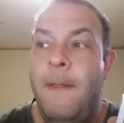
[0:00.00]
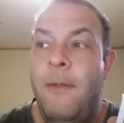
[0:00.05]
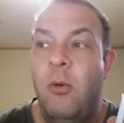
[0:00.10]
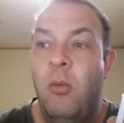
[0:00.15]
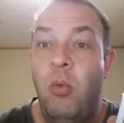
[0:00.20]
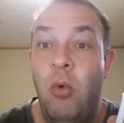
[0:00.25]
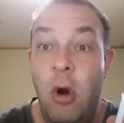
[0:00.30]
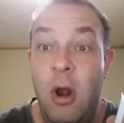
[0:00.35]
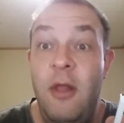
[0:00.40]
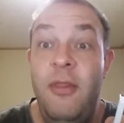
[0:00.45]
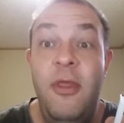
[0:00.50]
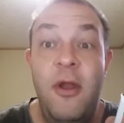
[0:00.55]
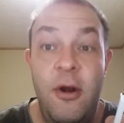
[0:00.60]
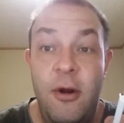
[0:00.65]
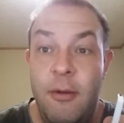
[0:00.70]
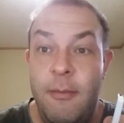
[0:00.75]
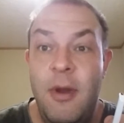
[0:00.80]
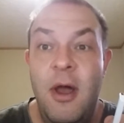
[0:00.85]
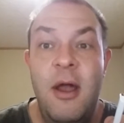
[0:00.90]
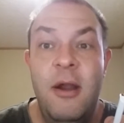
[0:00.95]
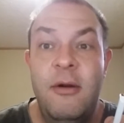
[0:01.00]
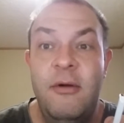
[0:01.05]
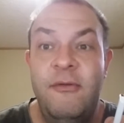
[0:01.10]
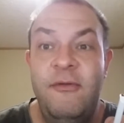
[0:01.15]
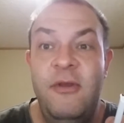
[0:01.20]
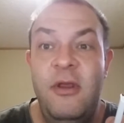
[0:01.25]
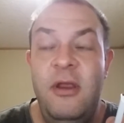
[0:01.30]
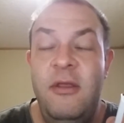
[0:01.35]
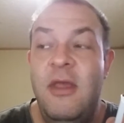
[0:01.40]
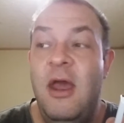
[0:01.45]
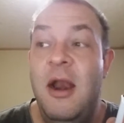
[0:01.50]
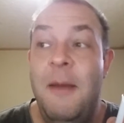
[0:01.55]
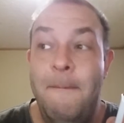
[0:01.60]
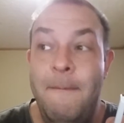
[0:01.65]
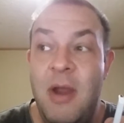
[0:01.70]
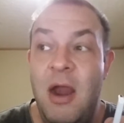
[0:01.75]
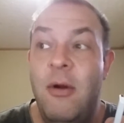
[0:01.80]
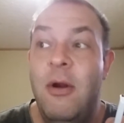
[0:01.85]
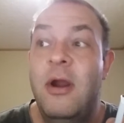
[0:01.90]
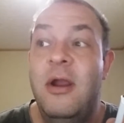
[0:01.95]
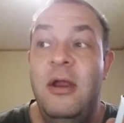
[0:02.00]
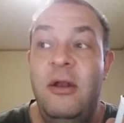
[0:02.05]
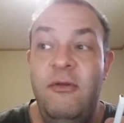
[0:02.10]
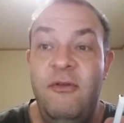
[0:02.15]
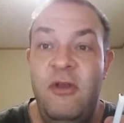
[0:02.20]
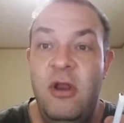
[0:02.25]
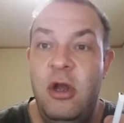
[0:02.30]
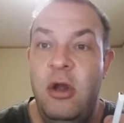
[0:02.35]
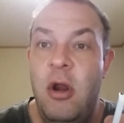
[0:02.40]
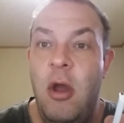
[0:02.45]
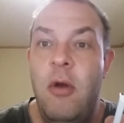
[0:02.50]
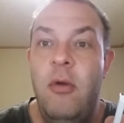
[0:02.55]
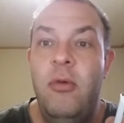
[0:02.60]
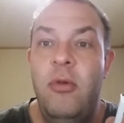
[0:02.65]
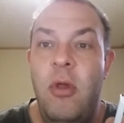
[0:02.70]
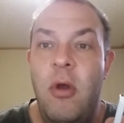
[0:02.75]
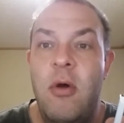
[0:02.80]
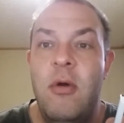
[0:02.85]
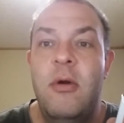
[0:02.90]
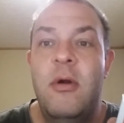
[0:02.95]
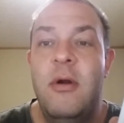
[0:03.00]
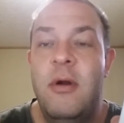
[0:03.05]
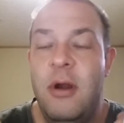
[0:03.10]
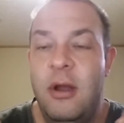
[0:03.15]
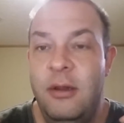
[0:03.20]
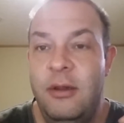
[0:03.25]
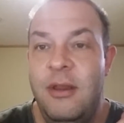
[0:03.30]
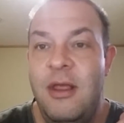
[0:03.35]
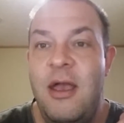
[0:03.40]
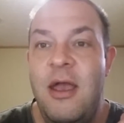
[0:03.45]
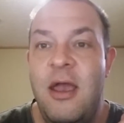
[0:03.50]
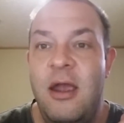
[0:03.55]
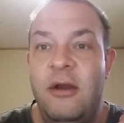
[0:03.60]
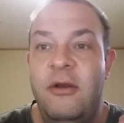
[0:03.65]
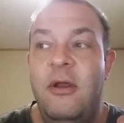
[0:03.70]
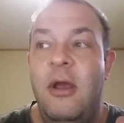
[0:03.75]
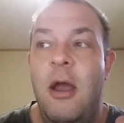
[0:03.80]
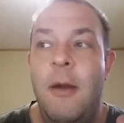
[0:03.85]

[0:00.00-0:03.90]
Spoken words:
run their democracy, that Americans can no longer elect